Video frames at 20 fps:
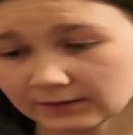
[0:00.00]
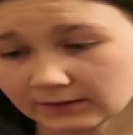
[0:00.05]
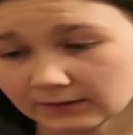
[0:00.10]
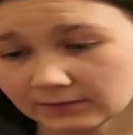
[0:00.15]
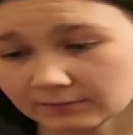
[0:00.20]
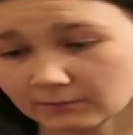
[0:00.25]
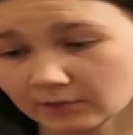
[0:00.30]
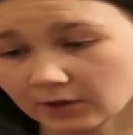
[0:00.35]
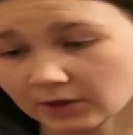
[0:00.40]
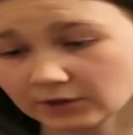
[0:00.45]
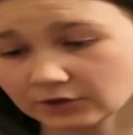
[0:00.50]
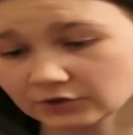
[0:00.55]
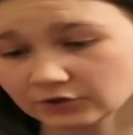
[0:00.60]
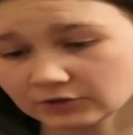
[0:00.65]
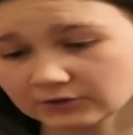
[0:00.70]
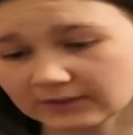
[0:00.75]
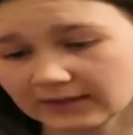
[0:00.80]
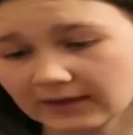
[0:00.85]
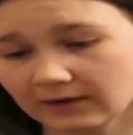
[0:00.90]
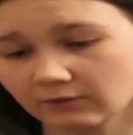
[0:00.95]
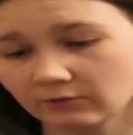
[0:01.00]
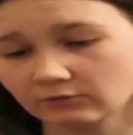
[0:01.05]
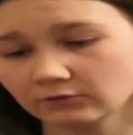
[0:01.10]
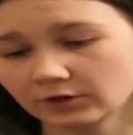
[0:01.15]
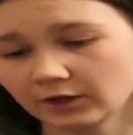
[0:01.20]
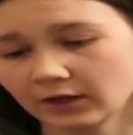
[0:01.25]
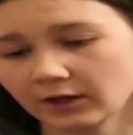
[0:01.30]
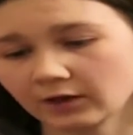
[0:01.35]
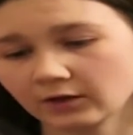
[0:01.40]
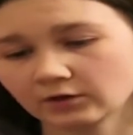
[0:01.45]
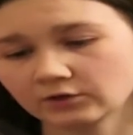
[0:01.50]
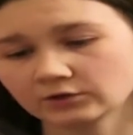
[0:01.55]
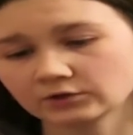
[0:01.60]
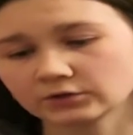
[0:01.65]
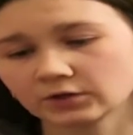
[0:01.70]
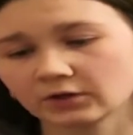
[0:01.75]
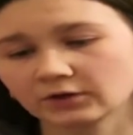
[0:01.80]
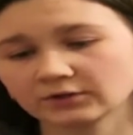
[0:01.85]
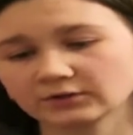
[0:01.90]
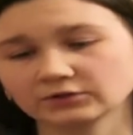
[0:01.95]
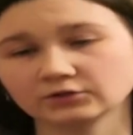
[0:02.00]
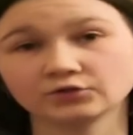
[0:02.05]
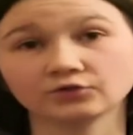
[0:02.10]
Hermione just held tight